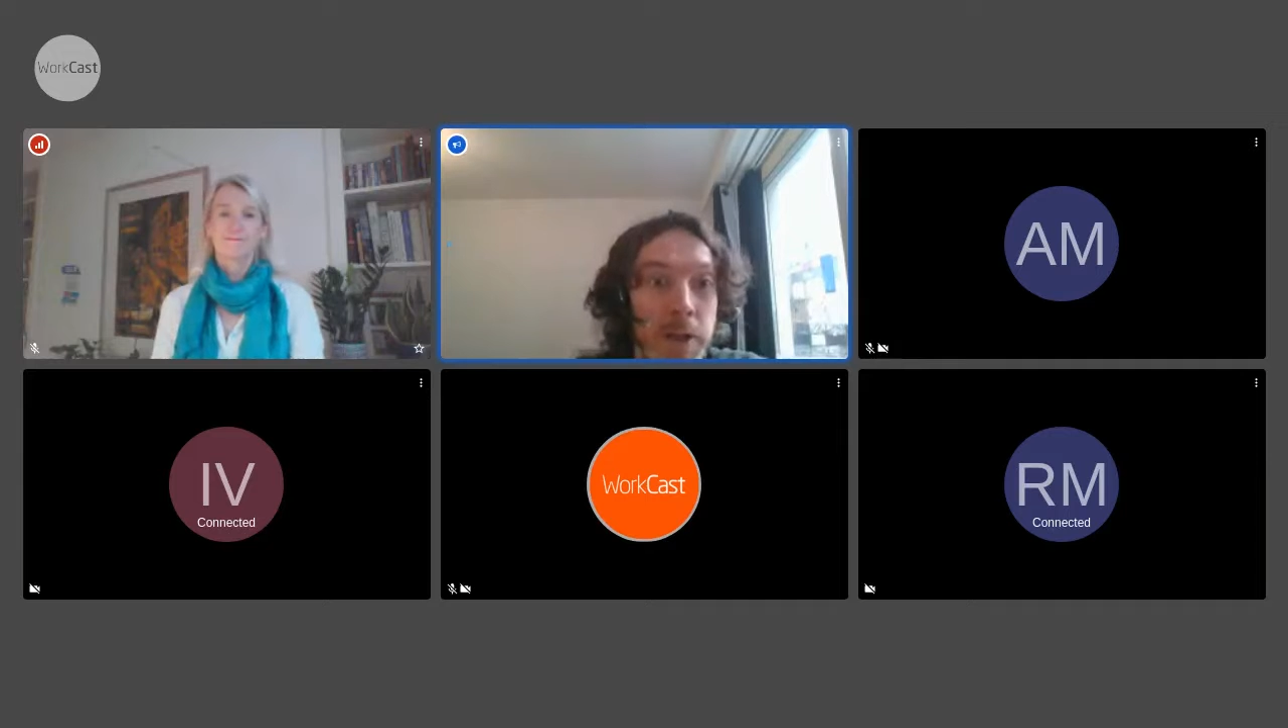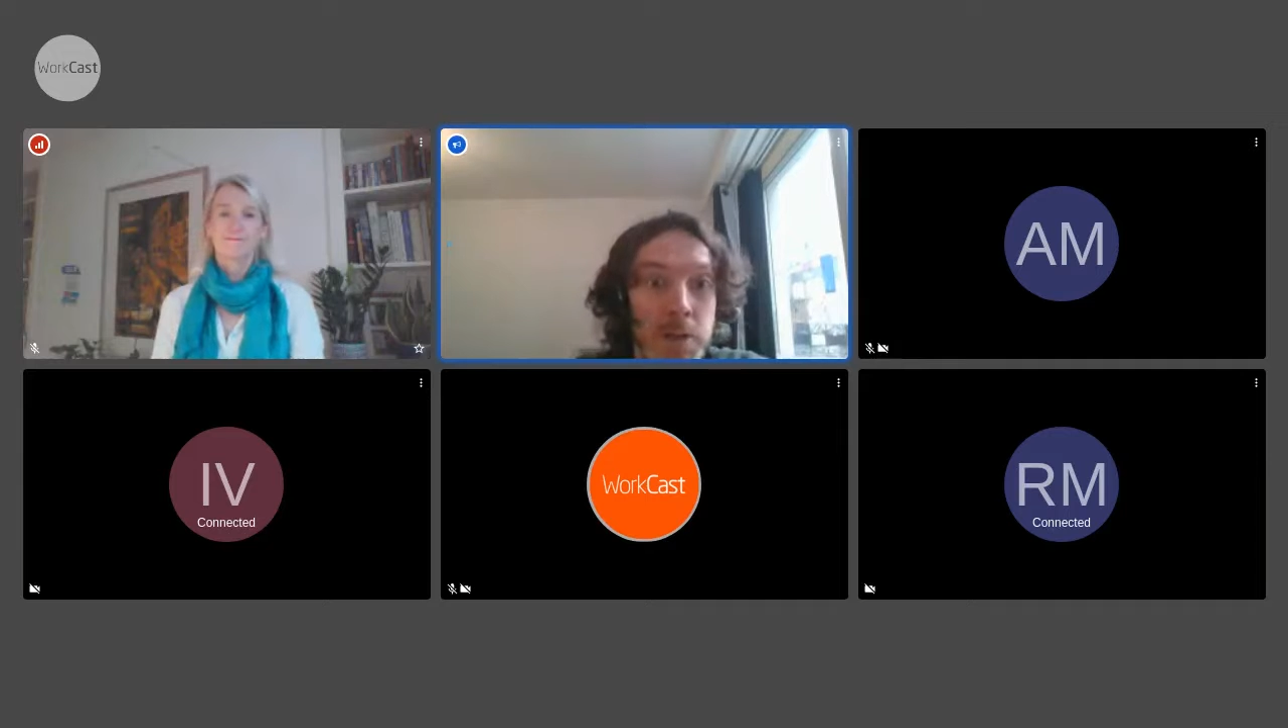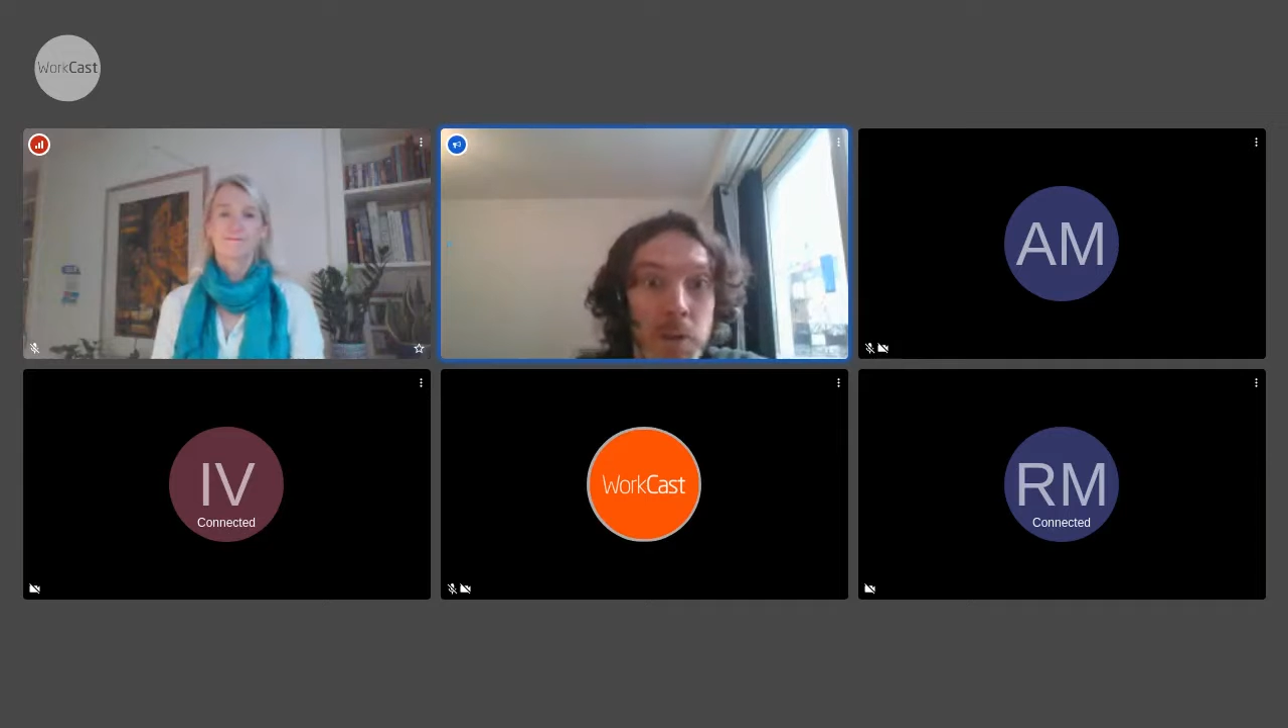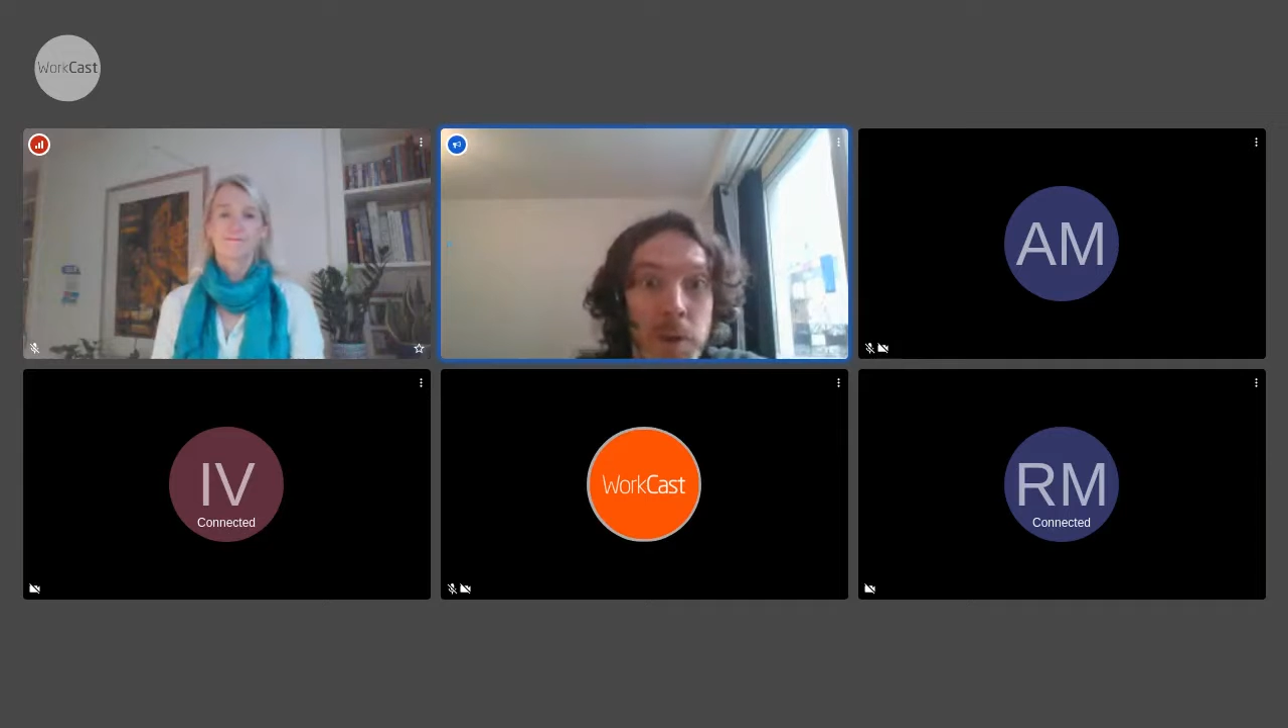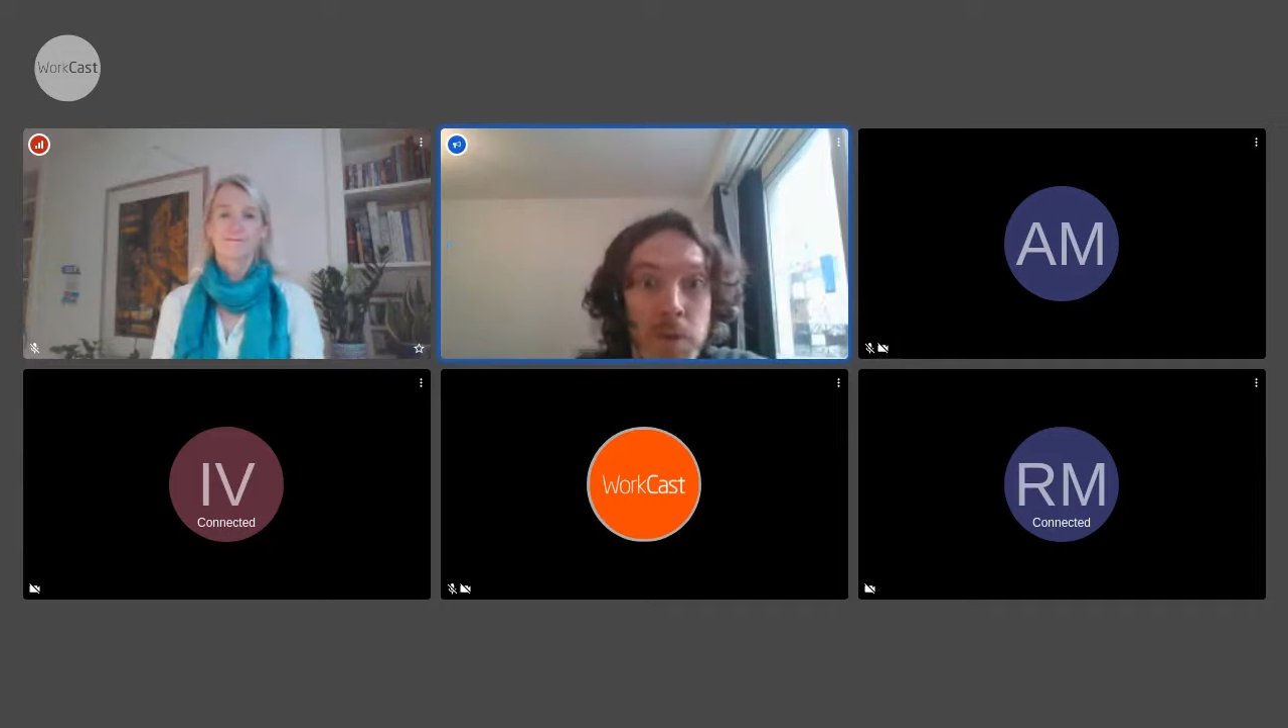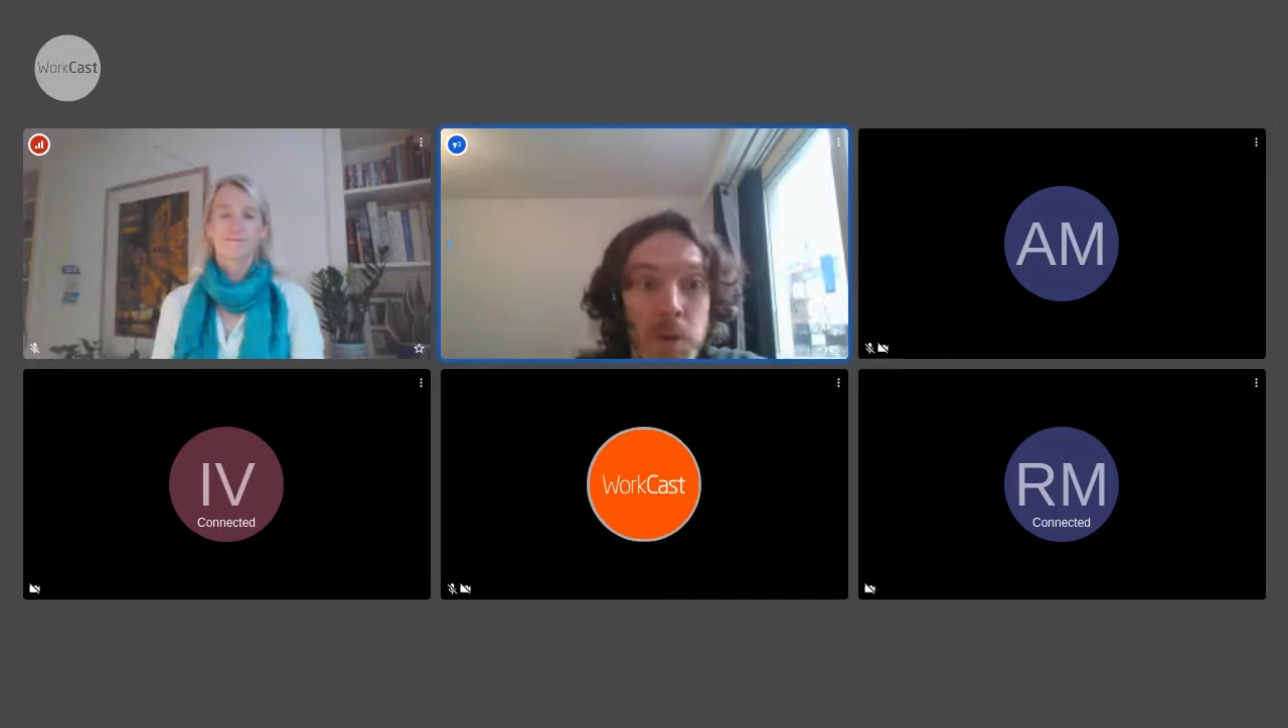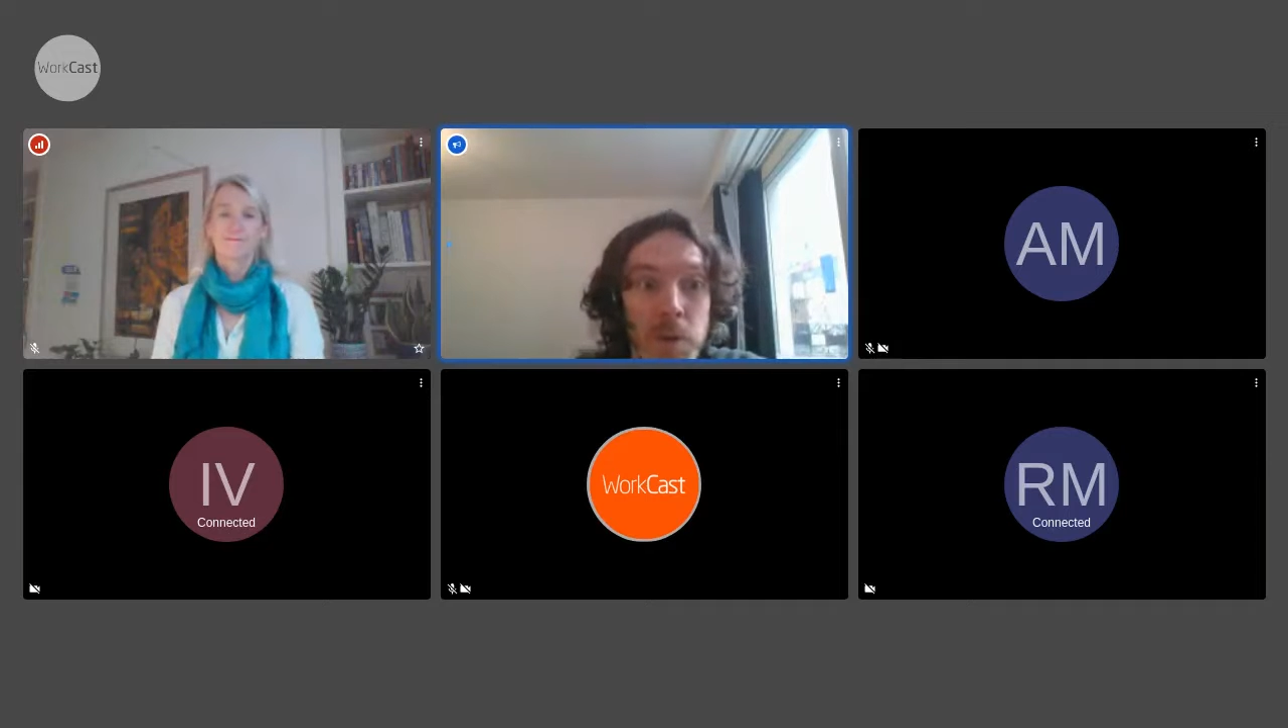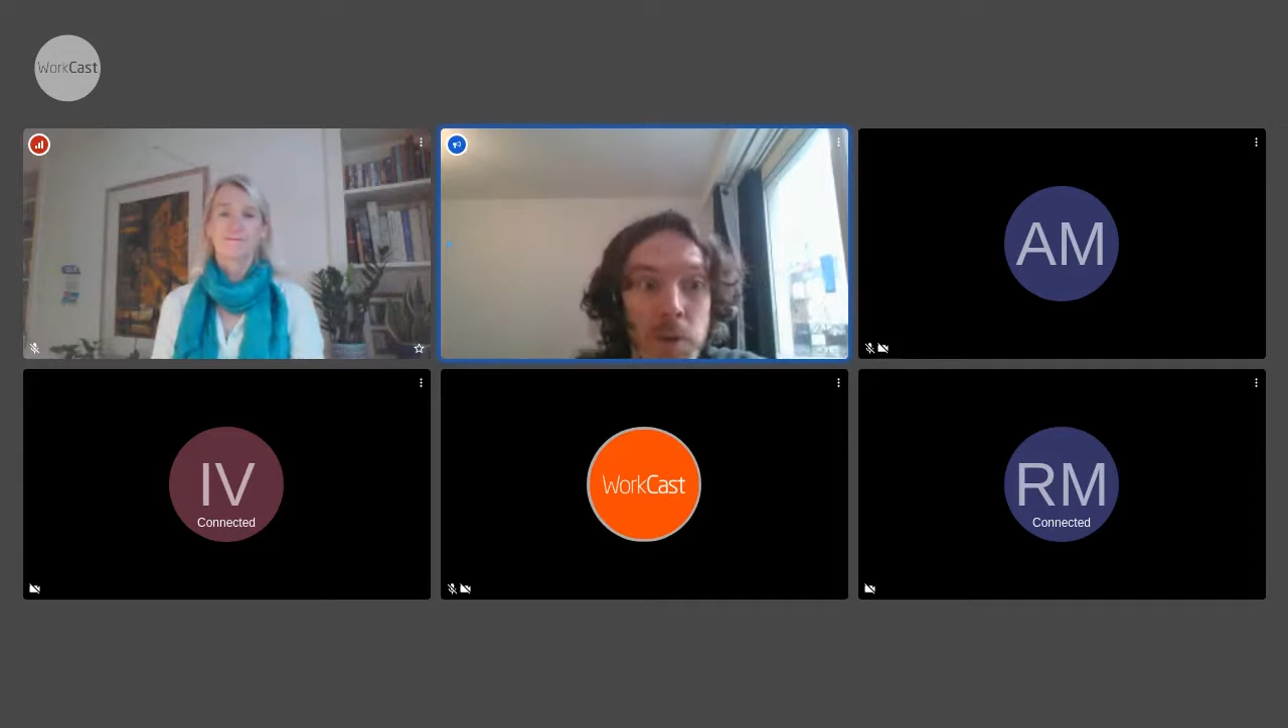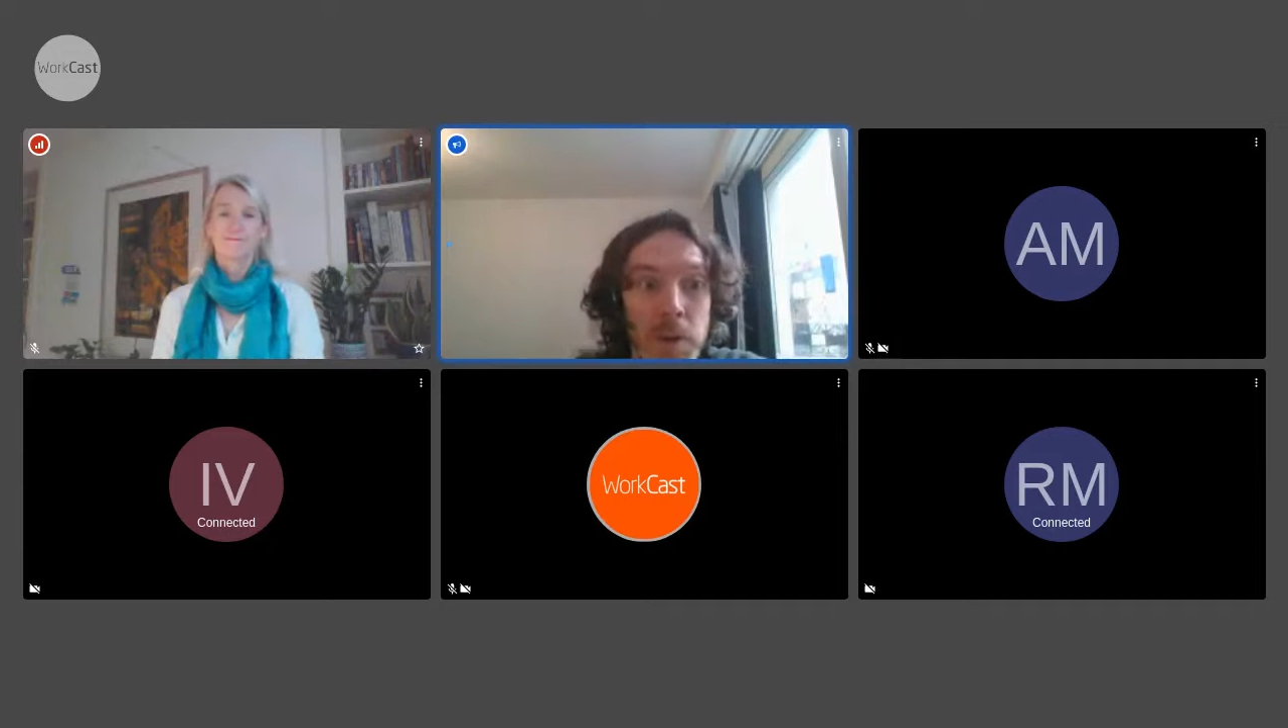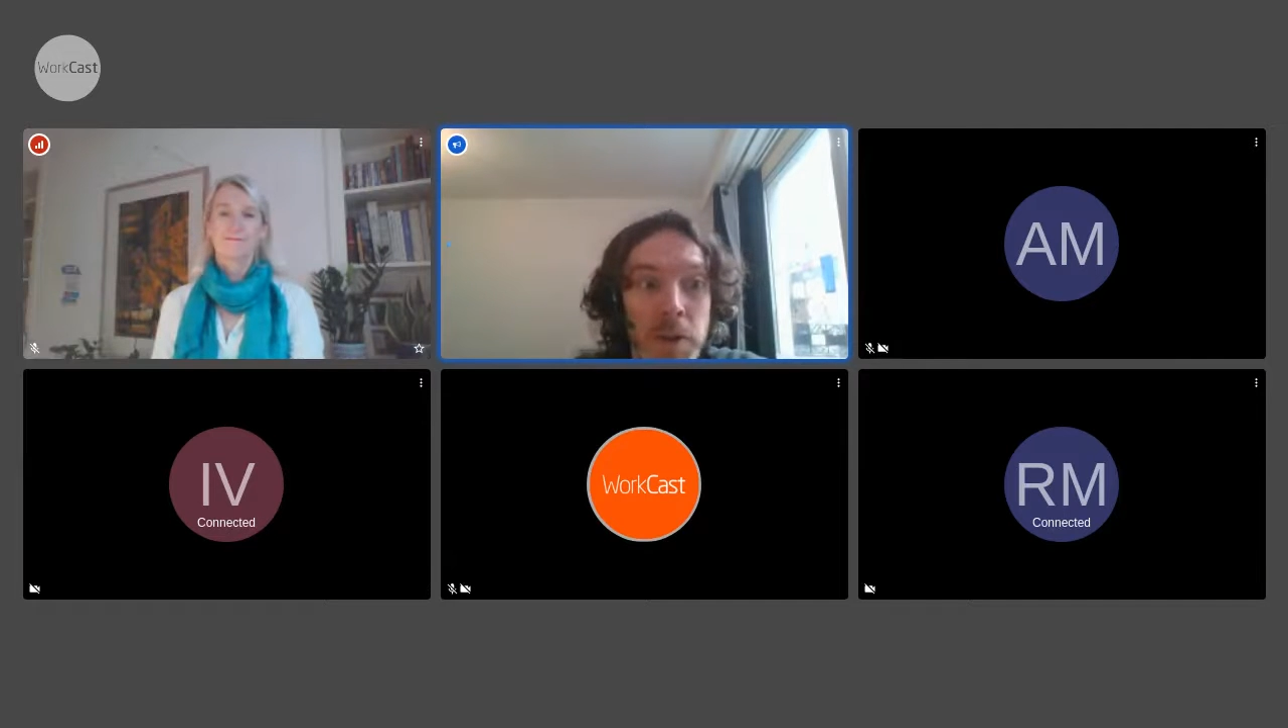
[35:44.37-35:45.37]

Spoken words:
national level,